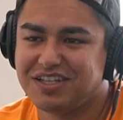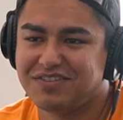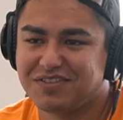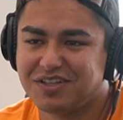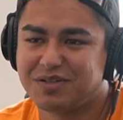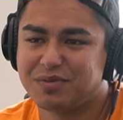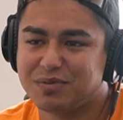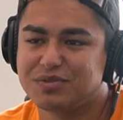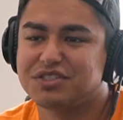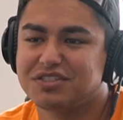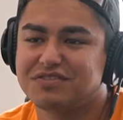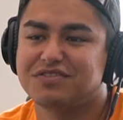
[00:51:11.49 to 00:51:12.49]
You have a lot of people
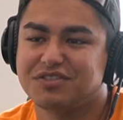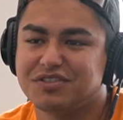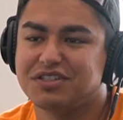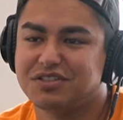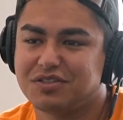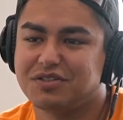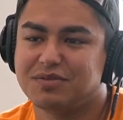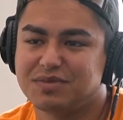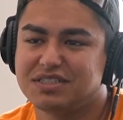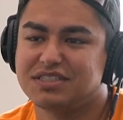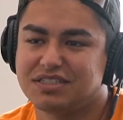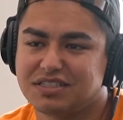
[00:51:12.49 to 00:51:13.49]
cheering for you here in Oklahoma
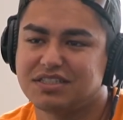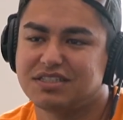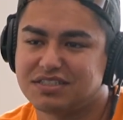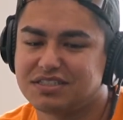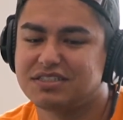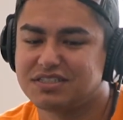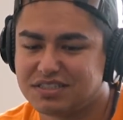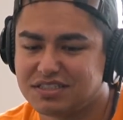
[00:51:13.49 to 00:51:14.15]
City, and it's...